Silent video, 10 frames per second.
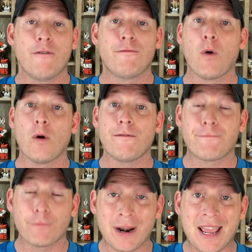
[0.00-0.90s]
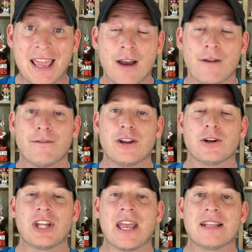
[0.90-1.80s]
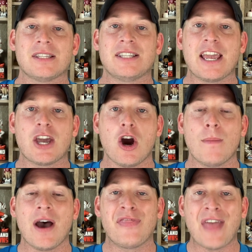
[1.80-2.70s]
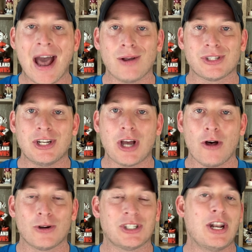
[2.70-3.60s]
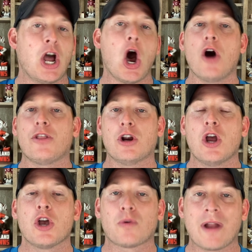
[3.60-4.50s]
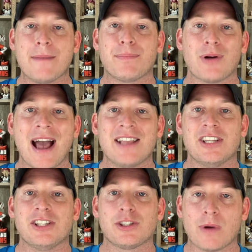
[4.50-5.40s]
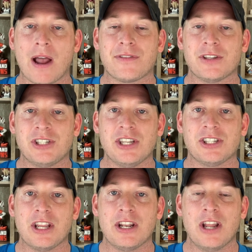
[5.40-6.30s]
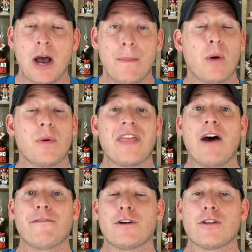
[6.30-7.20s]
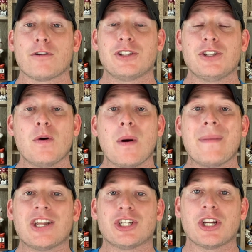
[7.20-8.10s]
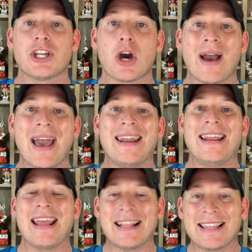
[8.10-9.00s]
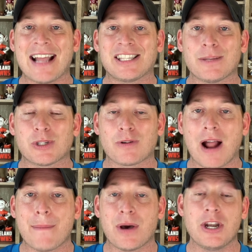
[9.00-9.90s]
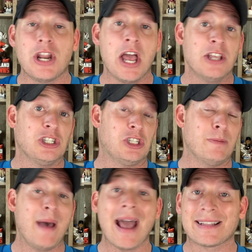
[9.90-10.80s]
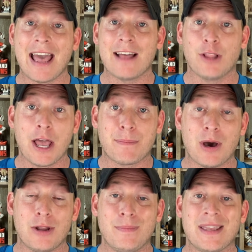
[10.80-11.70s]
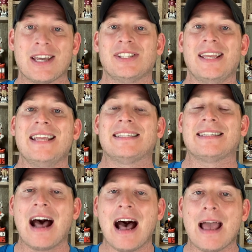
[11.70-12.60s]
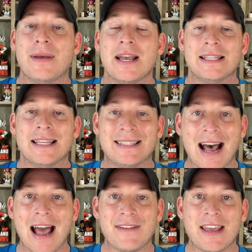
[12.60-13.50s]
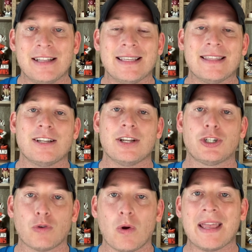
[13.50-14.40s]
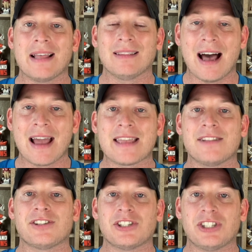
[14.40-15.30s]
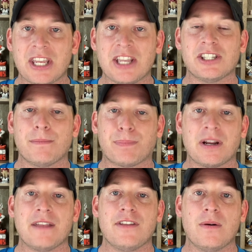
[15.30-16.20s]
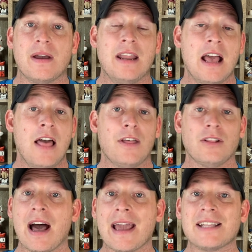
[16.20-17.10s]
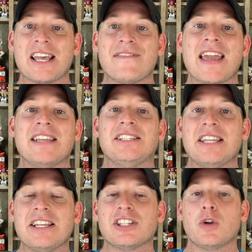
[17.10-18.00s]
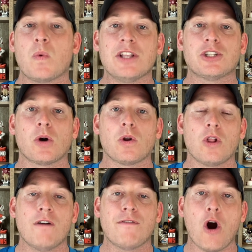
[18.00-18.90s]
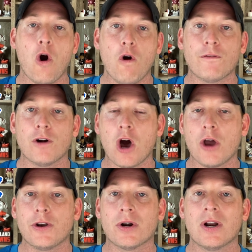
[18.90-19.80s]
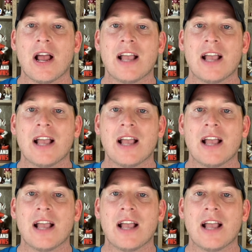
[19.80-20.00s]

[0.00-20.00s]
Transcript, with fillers: for free for your chance to take home $1,000 in other great prizes throughout the season. But without further ado, make sure you go ahead and hit that subscribe button, smack that like button, because it is time to dive into the Detroit Lions season preview. And the Lions have a season win total of over under